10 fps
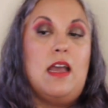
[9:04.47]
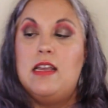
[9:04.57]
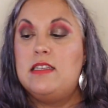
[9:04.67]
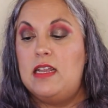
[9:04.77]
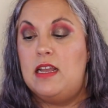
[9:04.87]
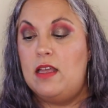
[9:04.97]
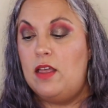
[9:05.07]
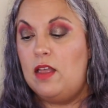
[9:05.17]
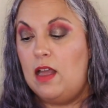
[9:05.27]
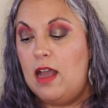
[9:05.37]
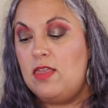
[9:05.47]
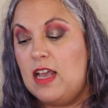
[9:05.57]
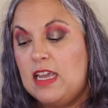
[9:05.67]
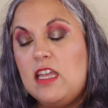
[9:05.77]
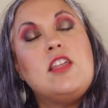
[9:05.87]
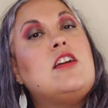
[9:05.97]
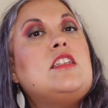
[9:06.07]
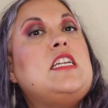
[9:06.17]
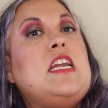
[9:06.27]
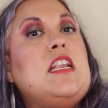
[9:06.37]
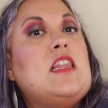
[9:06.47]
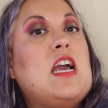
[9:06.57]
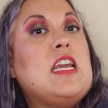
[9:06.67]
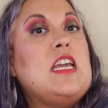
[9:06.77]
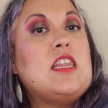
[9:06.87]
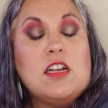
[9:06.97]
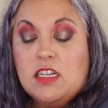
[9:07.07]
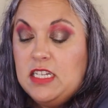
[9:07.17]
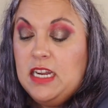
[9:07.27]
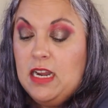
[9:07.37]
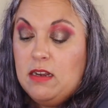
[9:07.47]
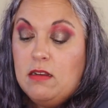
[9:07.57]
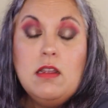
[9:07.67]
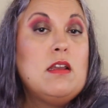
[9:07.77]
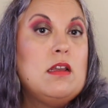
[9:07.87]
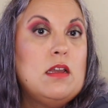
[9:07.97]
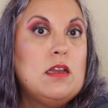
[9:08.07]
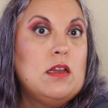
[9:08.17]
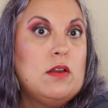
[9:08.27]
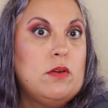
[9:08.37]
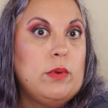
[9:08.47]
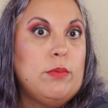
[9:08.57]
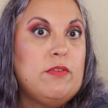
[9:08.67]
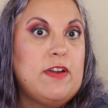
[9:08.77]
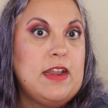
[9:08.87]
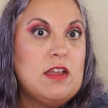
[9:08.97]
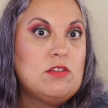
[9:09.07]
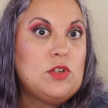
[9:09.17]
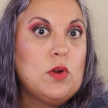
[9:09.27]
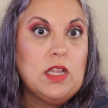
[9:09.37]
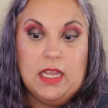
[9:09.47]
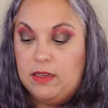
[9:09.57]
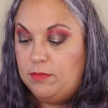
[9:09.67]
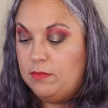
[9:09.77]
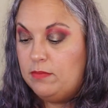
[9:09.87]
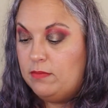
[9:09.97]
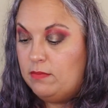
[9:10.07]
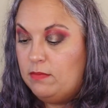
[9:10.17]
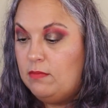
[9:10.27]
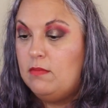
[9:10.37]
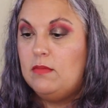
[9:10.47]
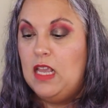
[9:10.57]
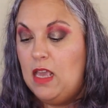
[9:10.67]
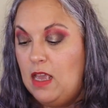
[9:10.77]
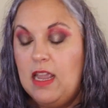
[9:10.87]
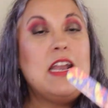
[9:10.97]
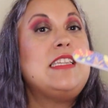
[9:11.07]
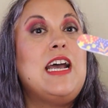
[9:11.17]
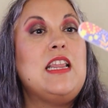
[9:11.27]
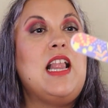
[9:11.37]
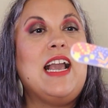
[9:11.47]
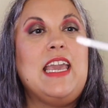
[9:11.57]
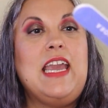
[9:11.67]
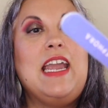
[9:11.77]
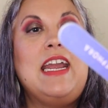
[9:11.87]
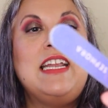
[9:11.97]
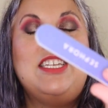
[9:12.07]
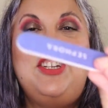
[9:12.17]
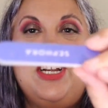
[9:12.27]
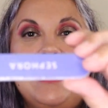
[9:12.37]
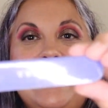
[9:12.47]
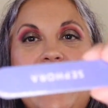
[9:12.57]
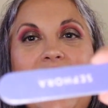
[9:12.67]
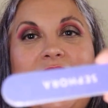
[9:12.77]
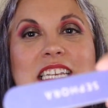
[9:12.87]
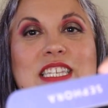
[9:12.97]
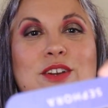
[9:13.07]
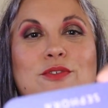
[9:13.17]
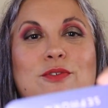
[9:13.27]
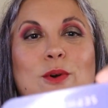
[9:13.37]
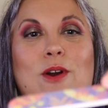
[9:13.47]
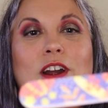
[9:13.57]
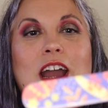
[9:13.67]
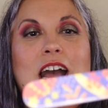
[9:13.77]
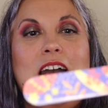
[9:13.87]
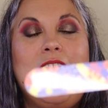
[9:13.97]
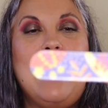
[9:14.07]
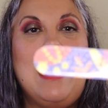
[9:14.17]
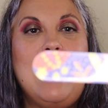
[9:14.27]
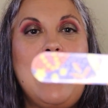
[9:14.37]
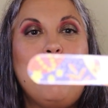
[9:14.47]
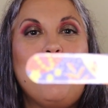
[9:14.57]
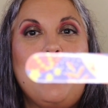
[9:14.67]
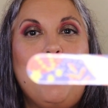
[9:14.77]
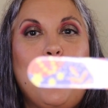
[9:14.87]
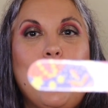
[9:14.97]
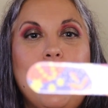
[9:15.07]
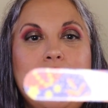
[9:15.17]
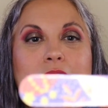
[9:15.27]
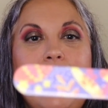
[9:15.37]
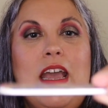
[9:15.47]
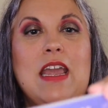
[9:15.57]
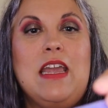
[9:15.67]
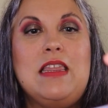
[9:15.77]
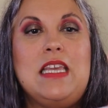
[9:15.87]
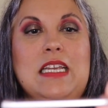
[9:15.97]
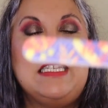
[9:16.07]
Is it unlucky 13, lucky 13? We will find out shortly. It's unlucky. It is just a Sephora emery board in the